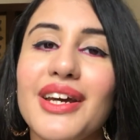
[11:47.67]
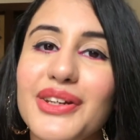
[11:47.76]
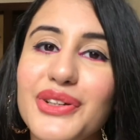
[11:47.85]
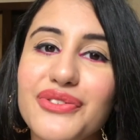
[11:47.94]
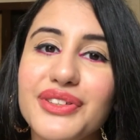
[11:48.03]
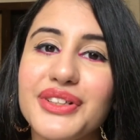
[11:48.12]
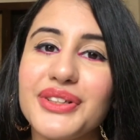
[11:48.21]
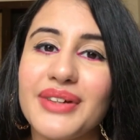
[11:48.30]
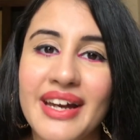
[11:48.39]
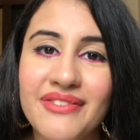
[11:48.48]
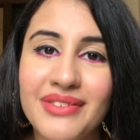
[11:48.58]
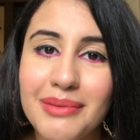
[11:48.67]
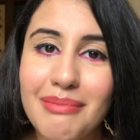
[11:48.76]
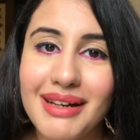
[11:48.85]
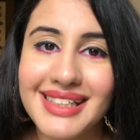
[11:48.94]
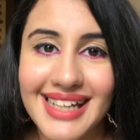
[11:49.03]
new video every
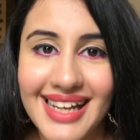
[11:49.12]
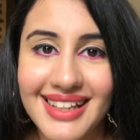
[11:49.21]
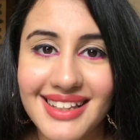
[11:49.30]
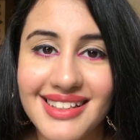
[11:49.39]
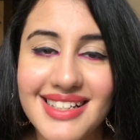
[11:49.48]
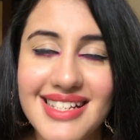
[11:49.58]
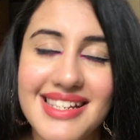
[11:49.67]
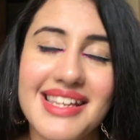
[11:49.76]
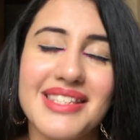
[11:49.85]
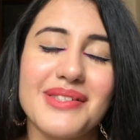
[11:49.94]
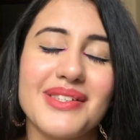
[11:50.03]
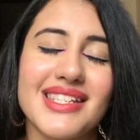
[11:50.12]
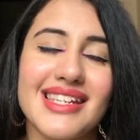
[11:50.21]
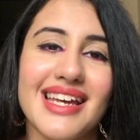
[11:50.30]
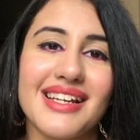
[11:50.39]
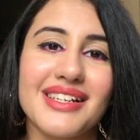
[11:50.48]
Monday and Thursday, so
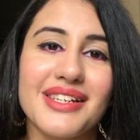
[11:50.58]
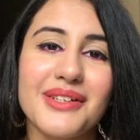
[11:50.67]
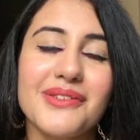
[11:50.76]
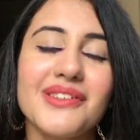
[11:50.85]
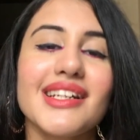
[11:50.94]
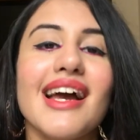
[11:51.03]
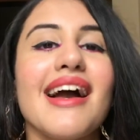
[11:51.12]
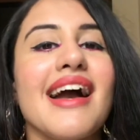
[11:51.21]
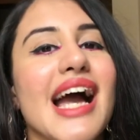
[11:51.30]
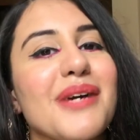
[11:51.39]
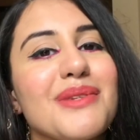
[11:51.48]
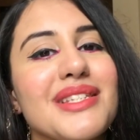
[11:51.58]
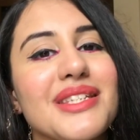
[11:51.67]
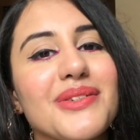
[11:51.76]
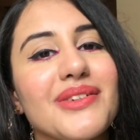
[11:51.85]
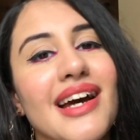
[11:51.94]
stay tuned. I will
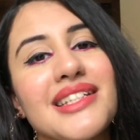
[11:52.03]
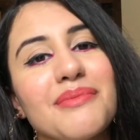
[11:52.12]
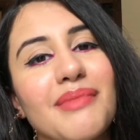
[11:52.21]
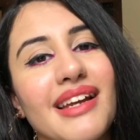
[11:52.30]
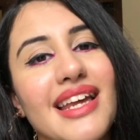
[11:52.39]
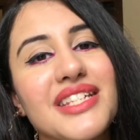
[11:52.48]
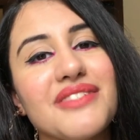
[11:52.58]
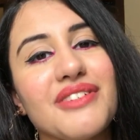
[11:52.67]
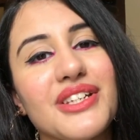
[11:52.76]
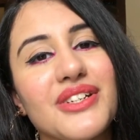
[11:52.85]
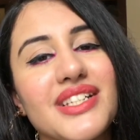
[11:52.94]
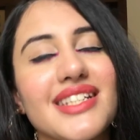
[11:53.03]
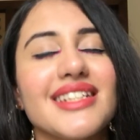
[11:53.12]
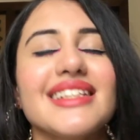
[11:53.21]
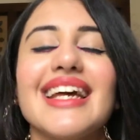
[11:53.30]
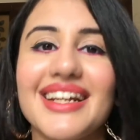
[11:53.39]
see you guys in my next video.
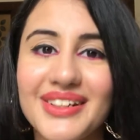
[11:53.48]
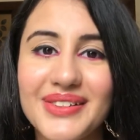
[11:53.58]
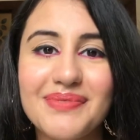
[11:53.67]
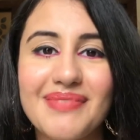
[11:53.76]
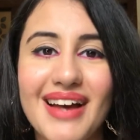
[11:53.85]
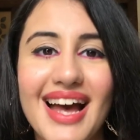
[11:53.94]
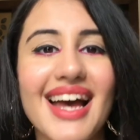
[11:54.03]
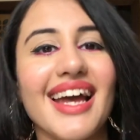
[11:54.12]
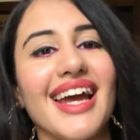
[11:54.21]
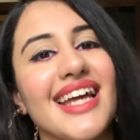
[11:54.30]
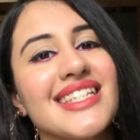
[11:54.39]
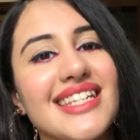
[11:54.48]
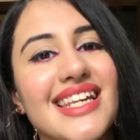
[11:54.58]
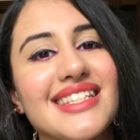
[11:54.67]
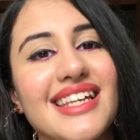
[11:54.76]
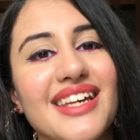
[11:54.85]
Till then, goodbye and
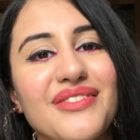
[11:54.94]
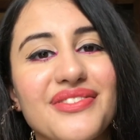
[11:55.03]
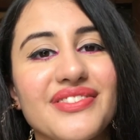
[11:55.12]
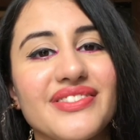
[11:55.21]
stay safe.